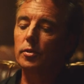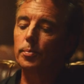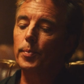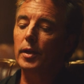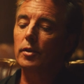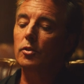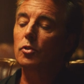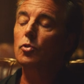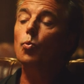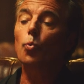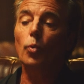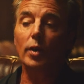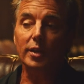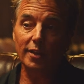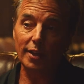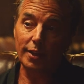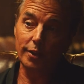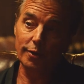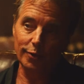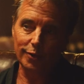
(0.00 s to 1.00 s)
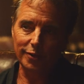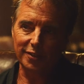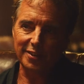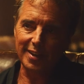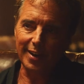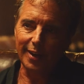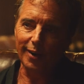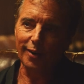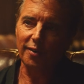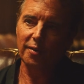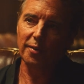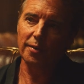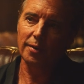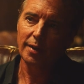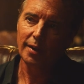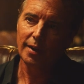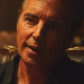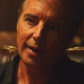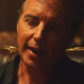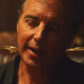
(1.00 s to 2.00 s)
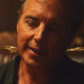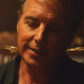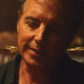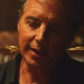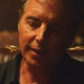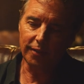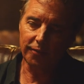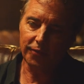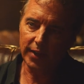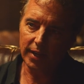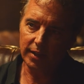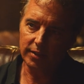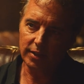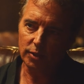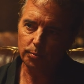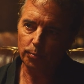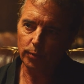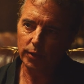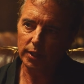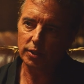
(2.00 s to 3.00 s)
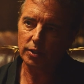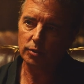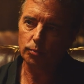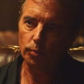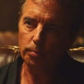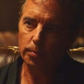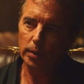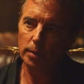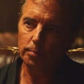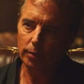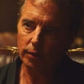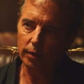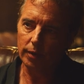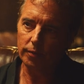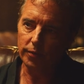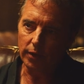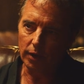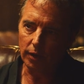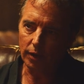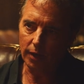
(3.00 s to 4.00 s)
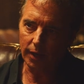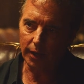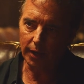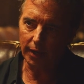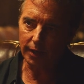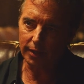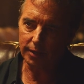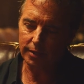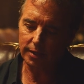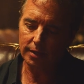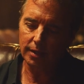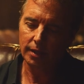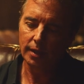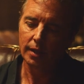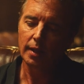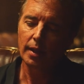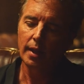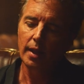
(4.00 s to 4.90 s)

have spent twenty years now identifying these places where people live the longest.